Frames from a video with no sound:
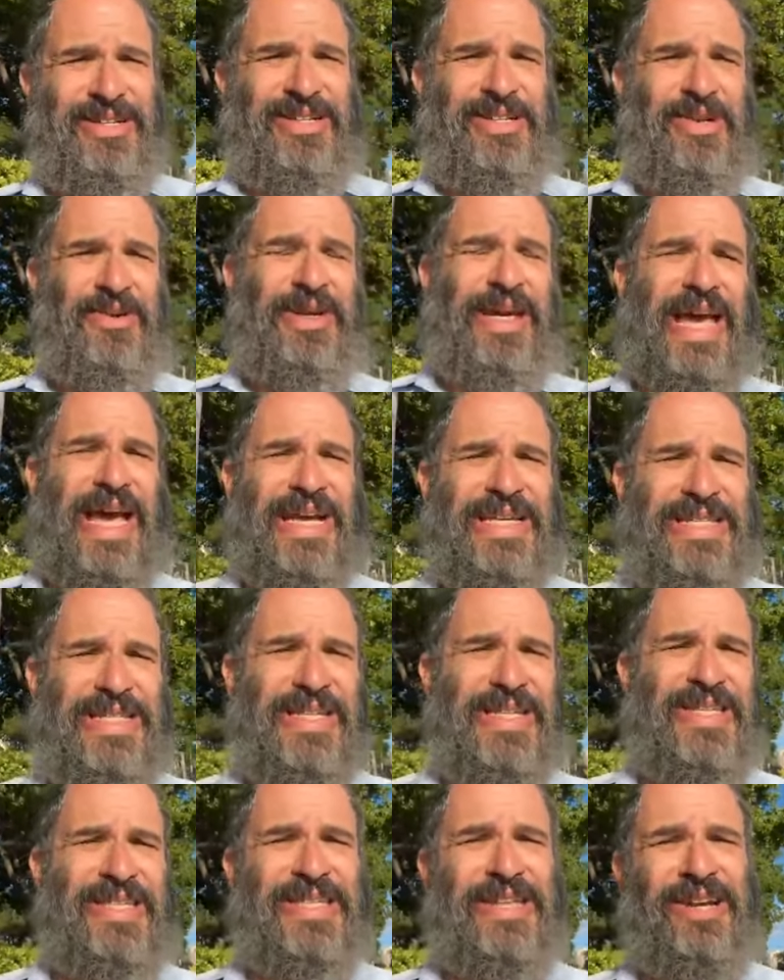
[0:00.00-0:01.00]
So he
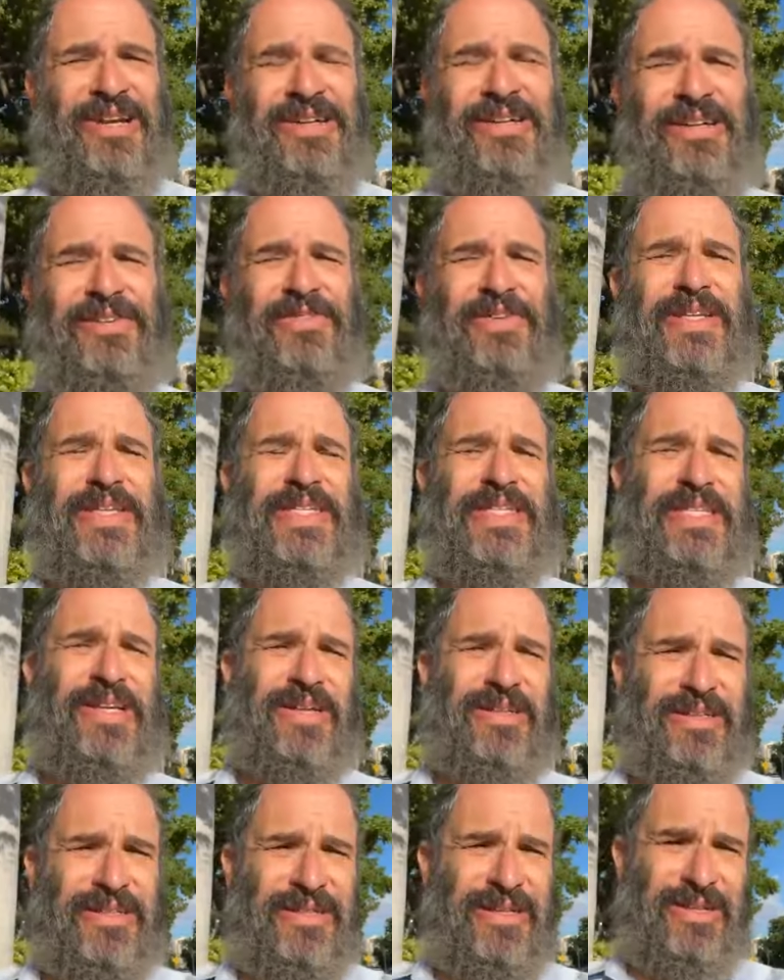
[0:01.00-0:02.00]
asked his son if his
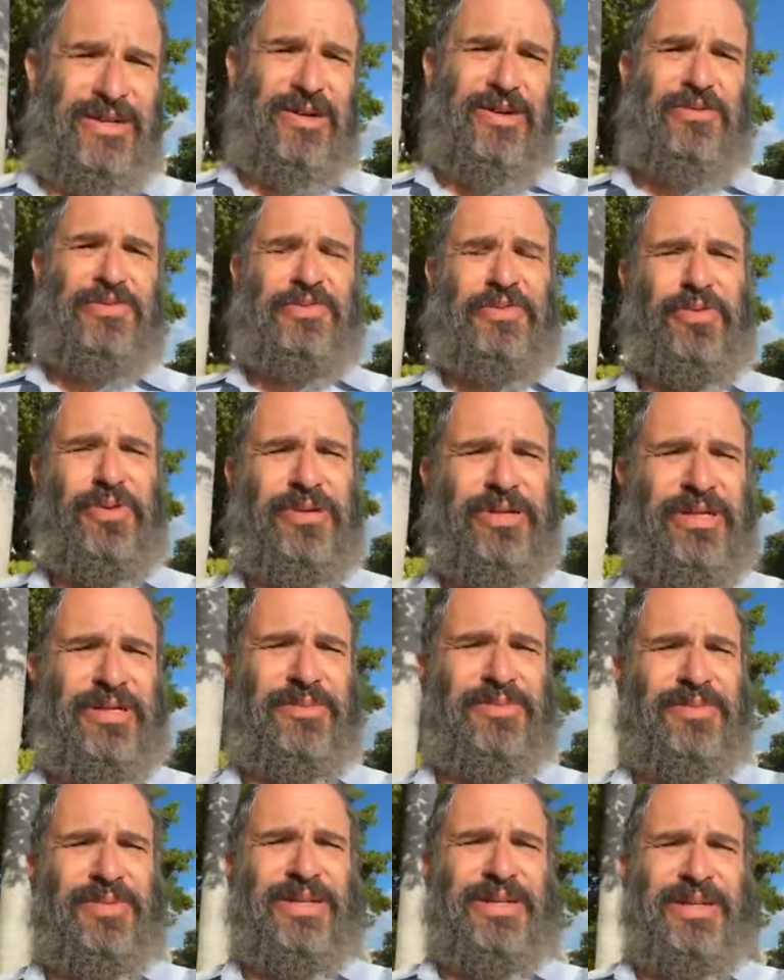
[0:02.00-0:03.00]
son can go for
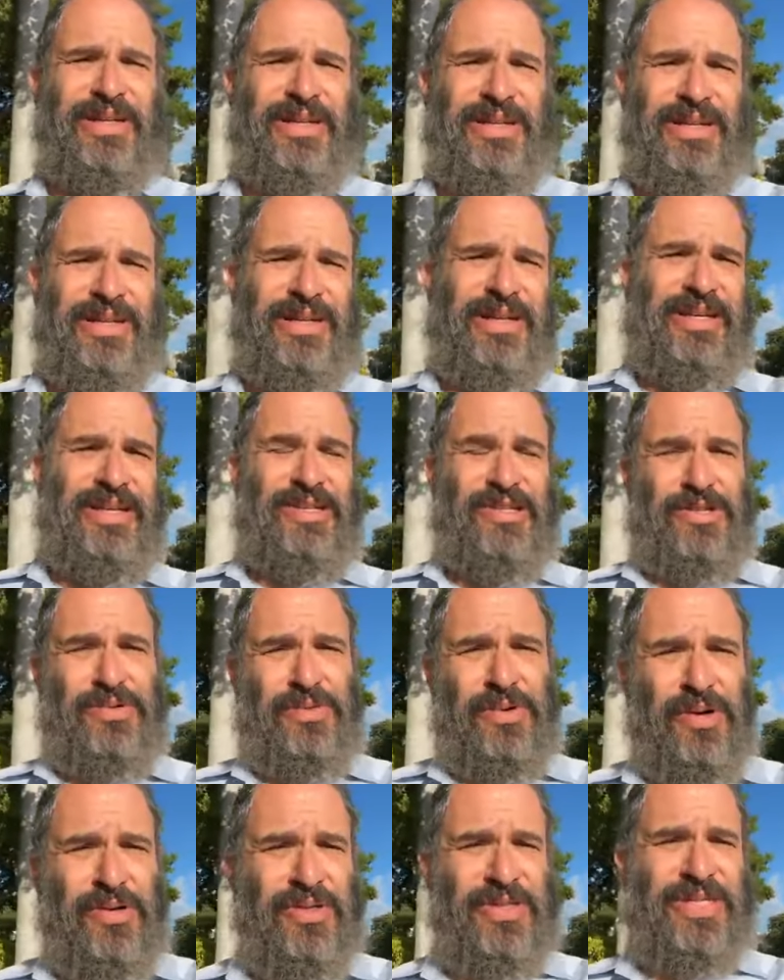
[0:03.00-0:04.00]
him, his
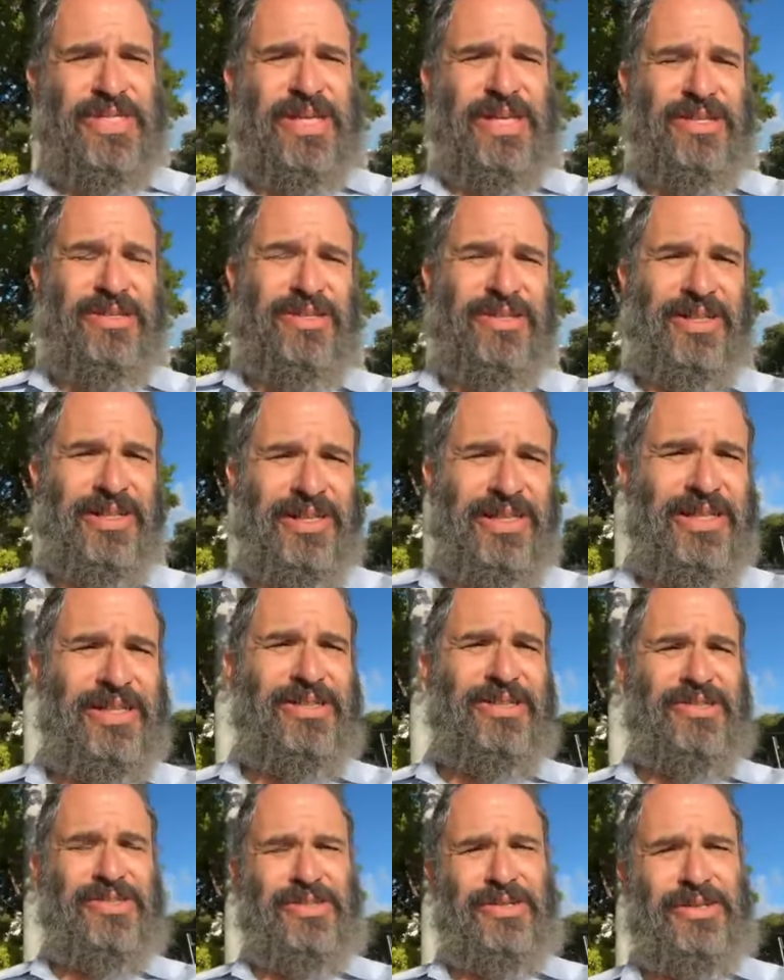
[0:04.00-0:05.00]
grown son, to
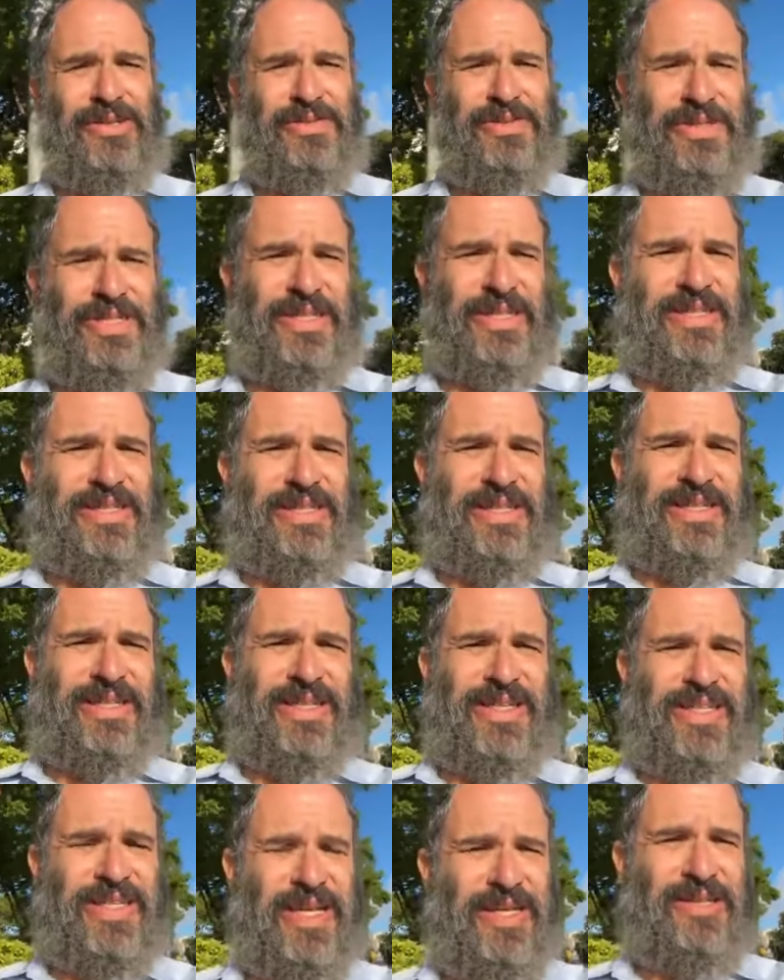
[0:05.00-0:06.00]
lead the services in
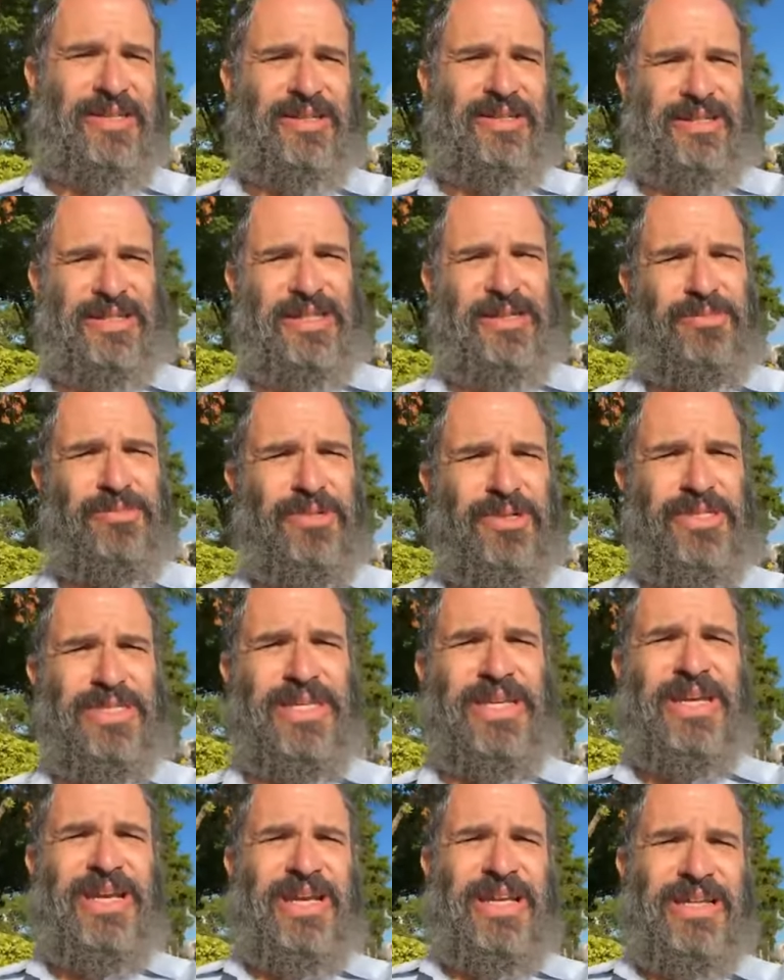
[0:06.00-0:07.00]
the secular
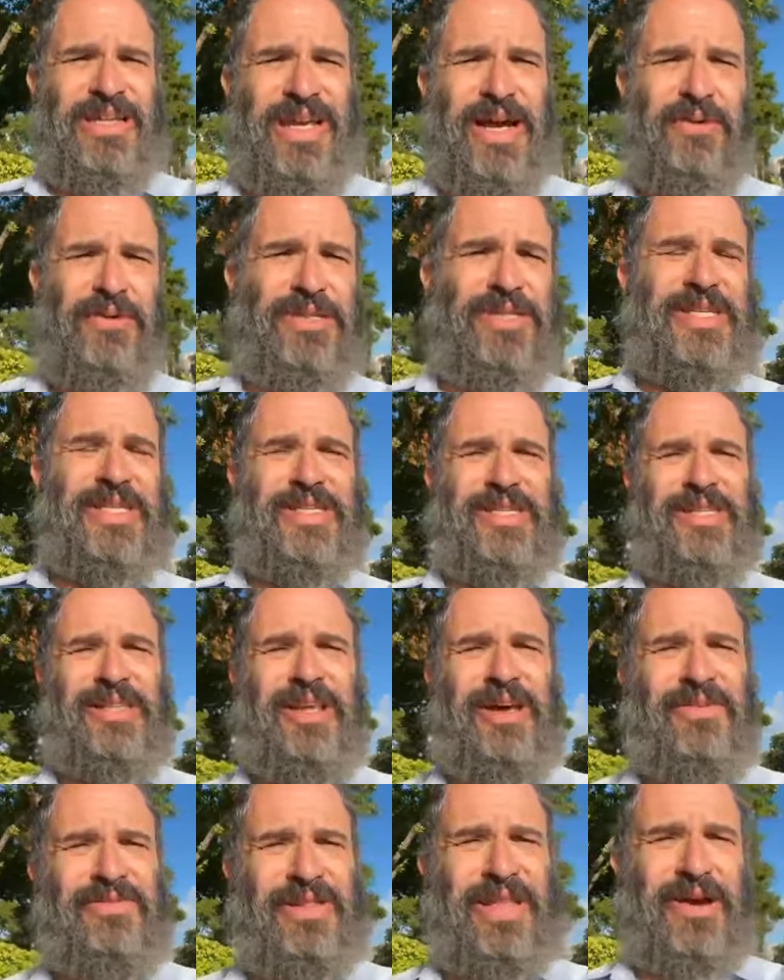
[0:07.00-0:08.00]
kibbutz. That was his
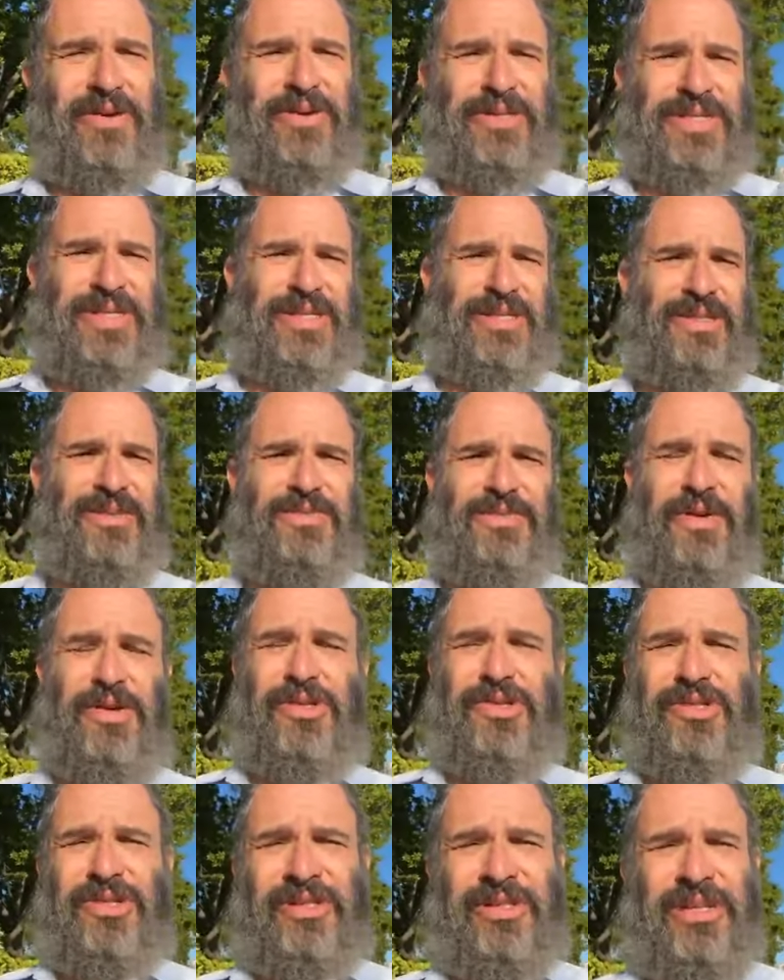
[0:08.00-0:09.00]
love, that was his
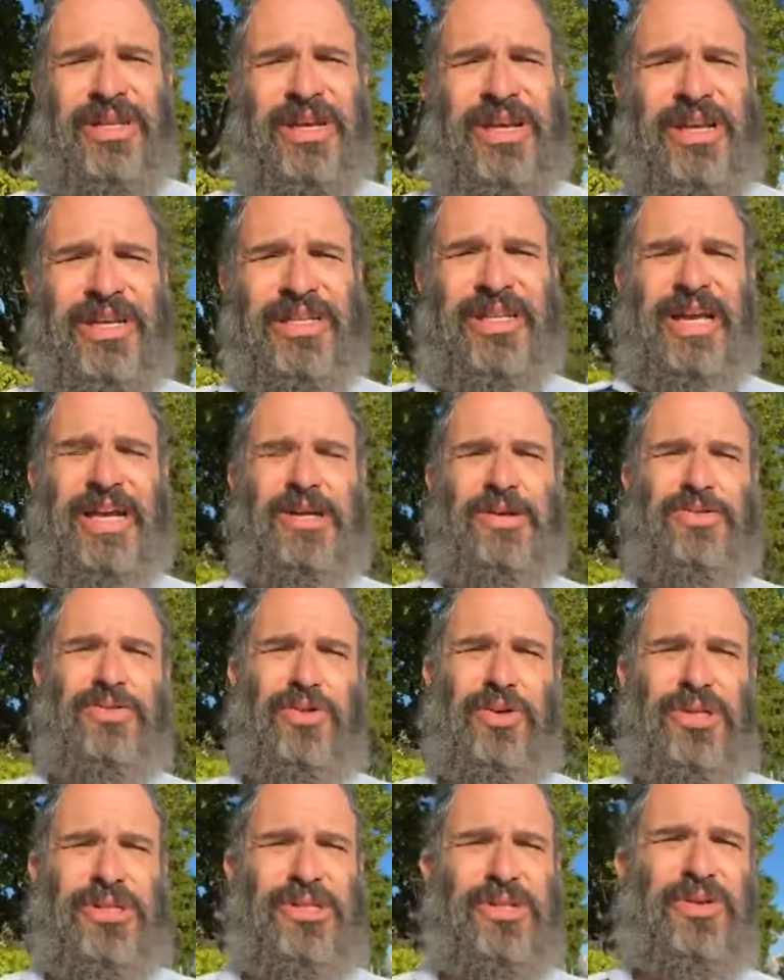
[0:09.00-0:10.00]
devotion, that
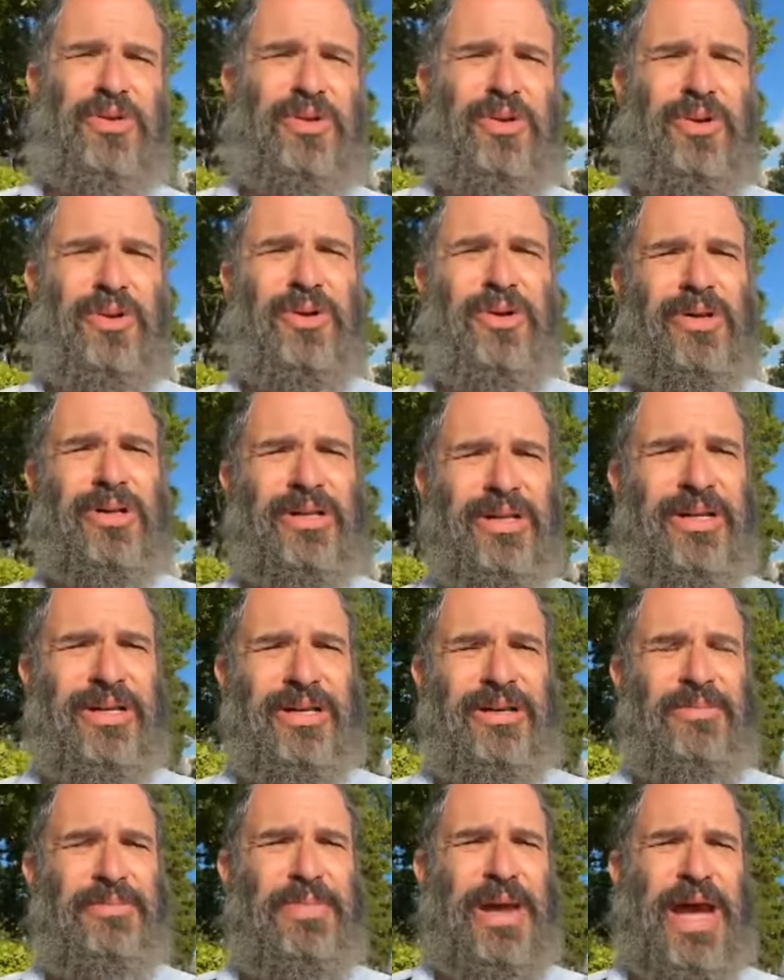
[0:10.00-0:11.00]
crossed all
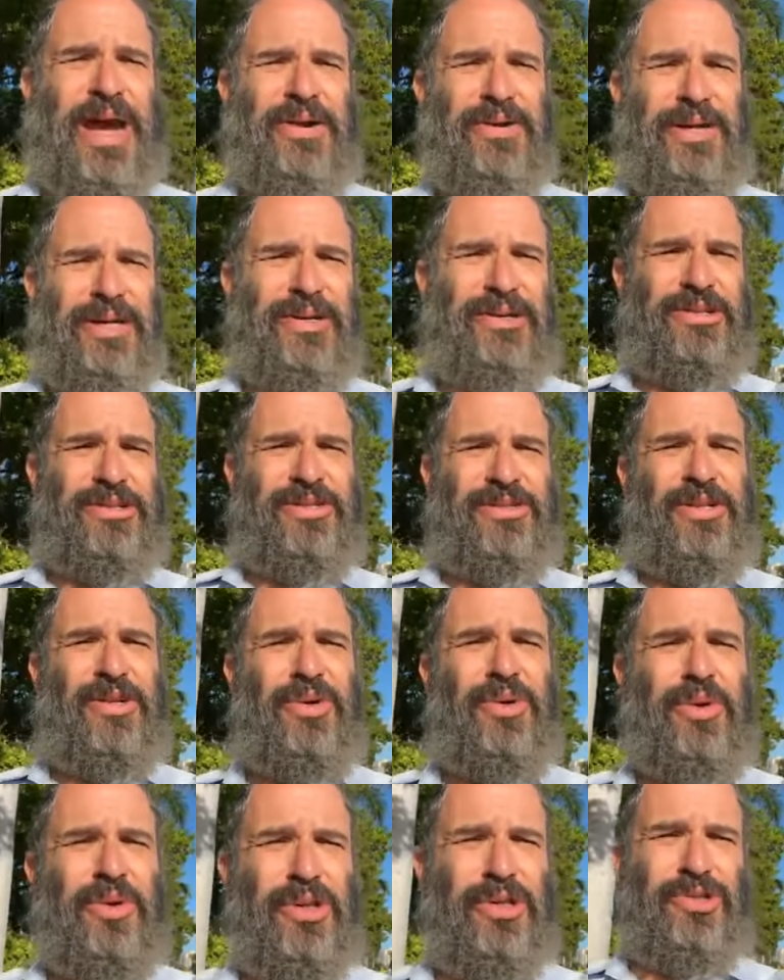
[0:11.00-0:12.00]
barriers
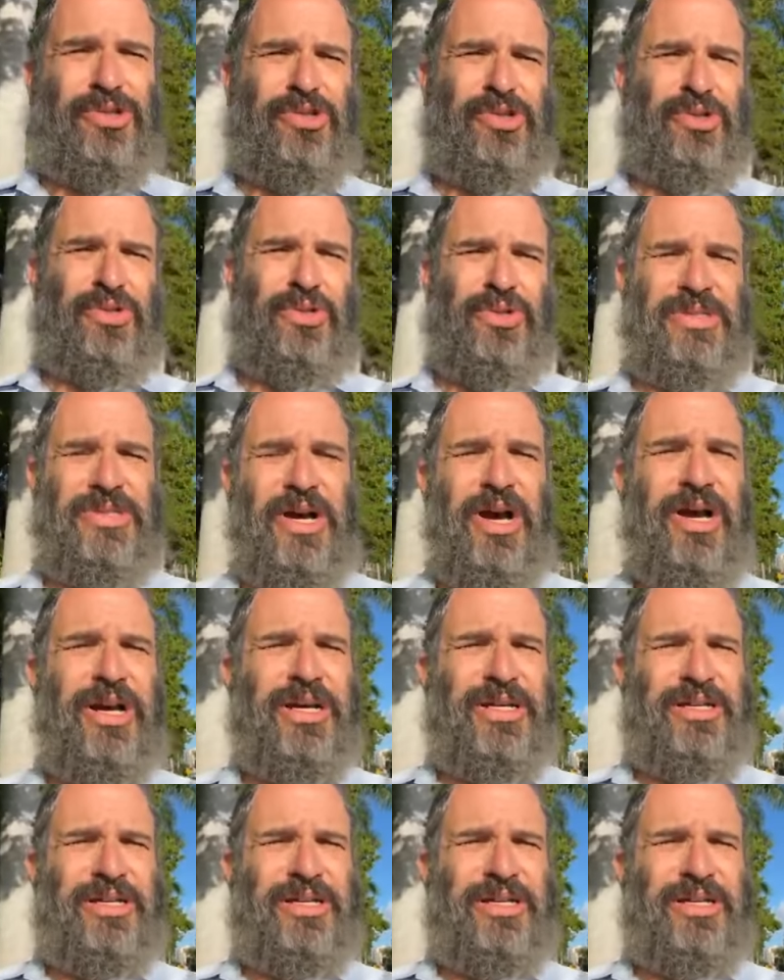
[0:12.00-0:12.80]
to all Jews'